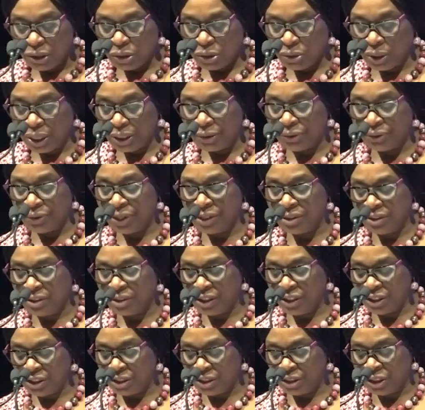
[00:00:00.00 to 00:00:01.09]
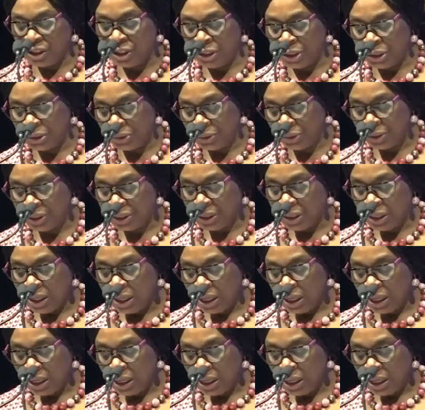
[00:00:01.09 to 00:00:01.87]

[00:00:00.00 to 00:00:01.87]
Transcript: to address these issues.